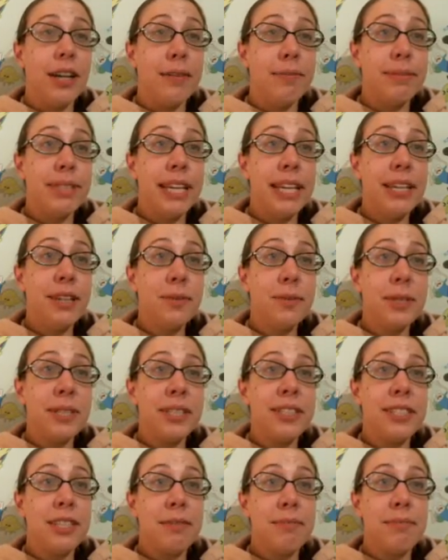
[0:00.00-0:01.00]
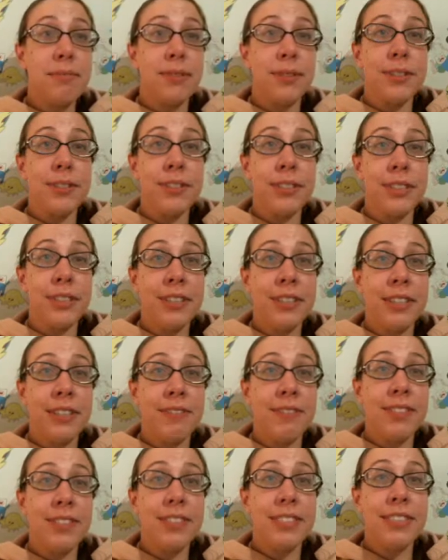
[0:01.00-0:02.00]
take it one step further.
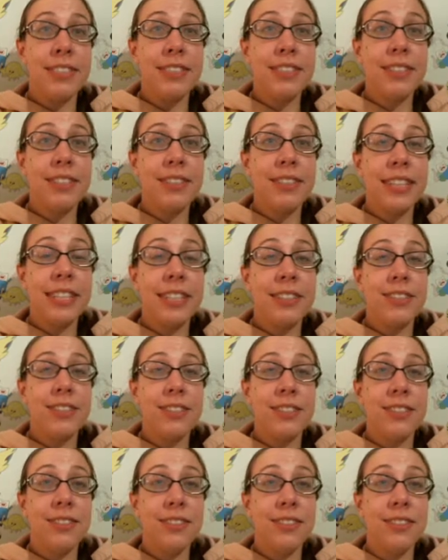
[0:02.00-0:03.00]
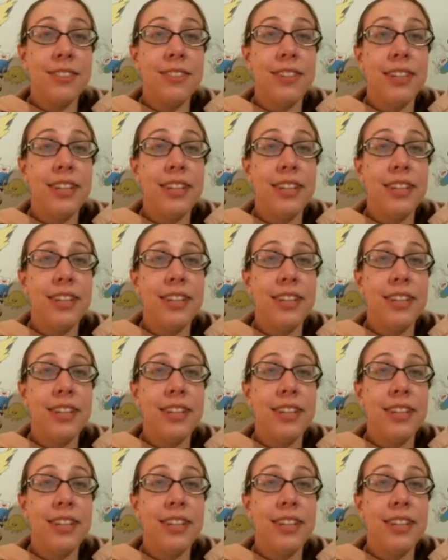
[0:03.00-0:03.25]
I'm still going to